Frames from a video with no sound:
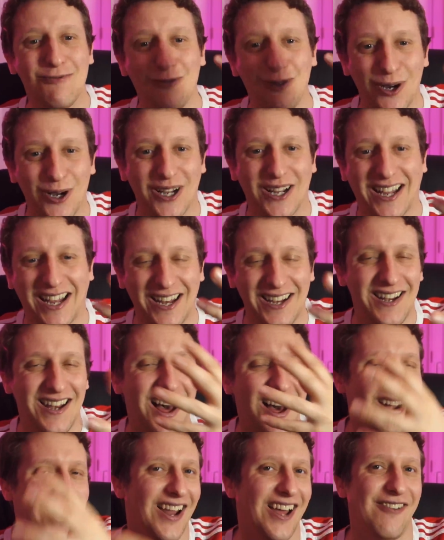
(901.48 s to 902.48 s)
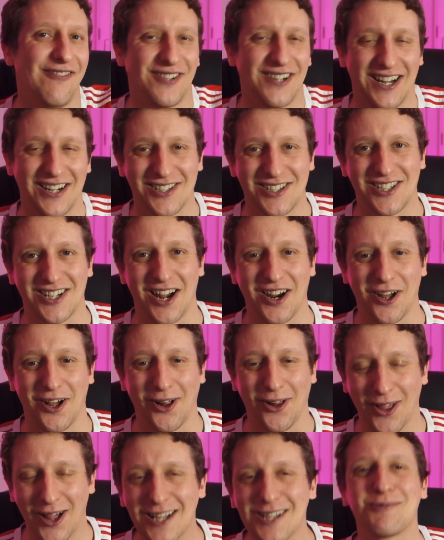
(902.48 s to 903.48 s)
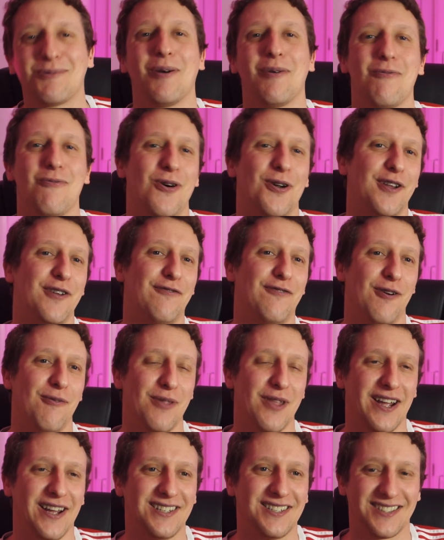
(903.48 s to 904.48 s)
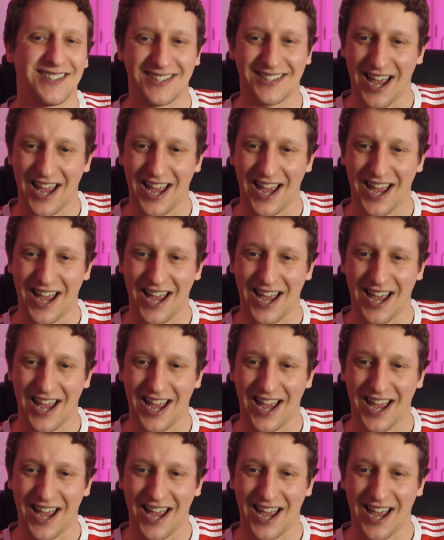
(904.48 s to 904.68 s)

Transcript: working that left hand channel, that's what we wanted from this.